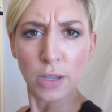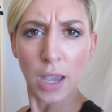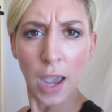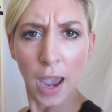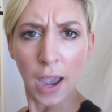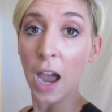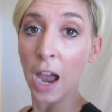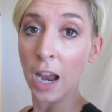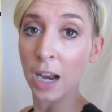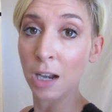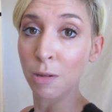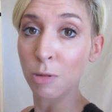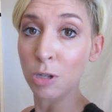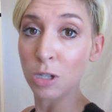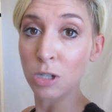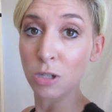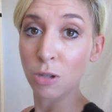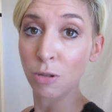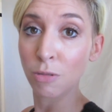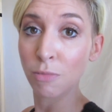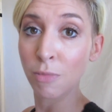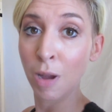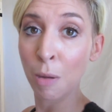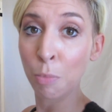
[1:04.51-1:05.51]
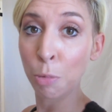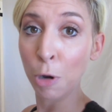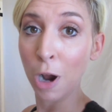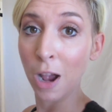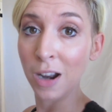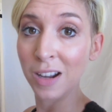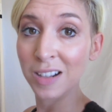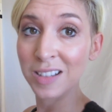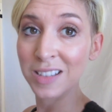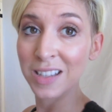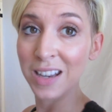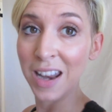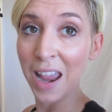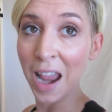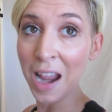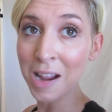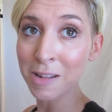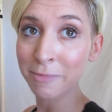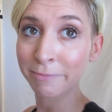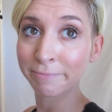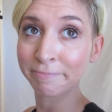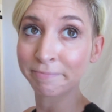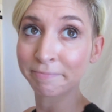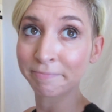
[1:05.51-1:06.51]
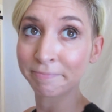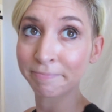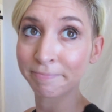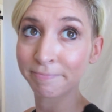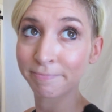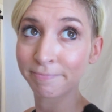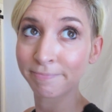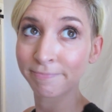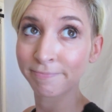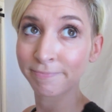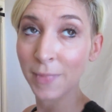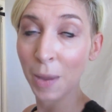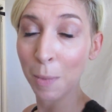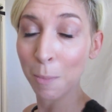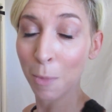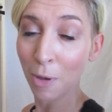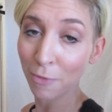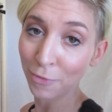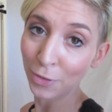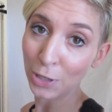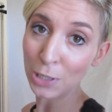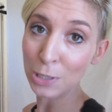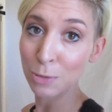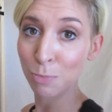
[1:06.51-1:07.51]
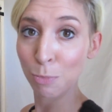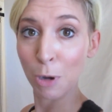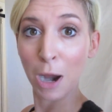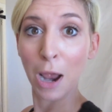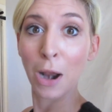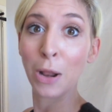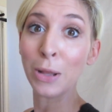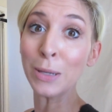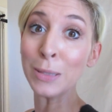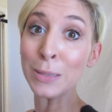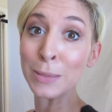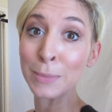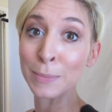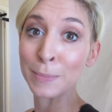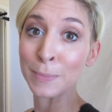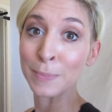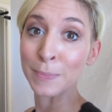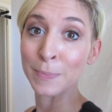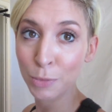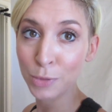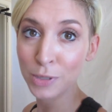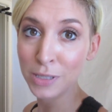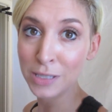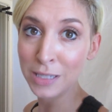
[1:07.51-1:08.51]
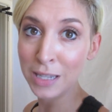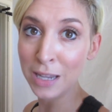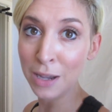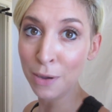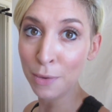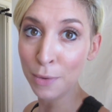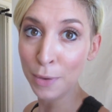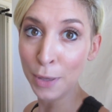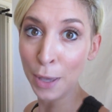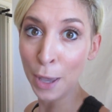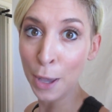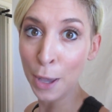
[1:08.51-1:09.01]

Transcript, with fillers: yeah, I'm going to be shooting my product today. The first product. We'll see how it